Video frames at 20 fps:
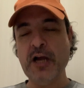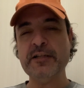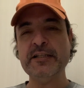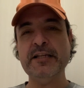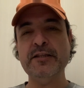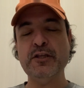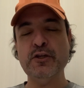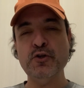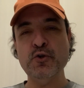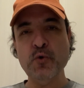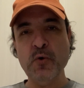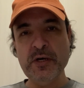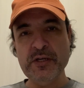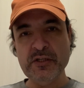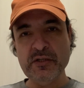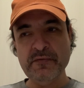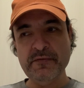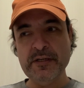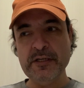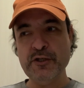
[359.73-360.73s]
at the noise
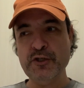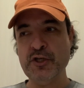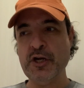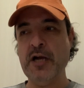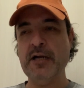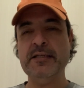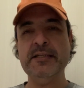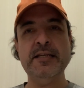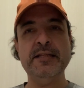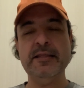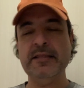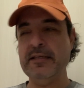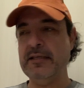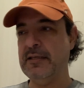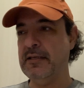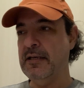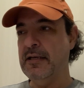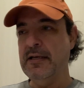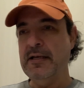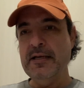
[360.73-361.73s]
of it, shocked at
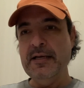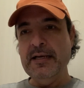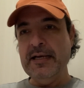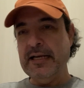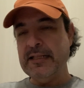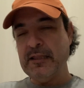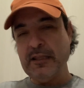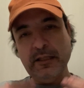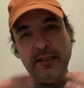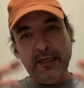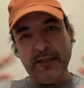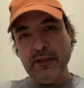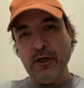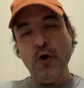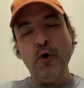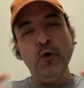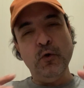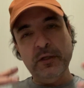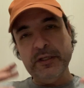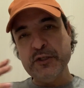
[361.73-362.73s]
the
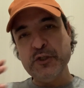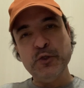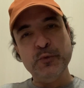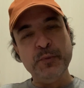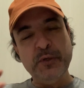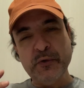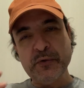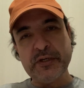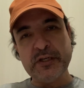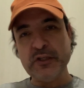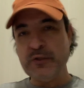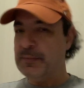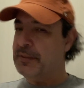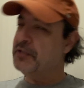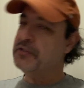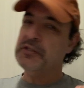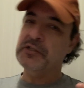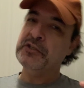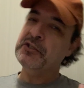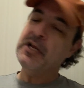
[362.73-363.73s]
whole experience,
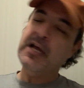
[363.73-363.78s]
because it's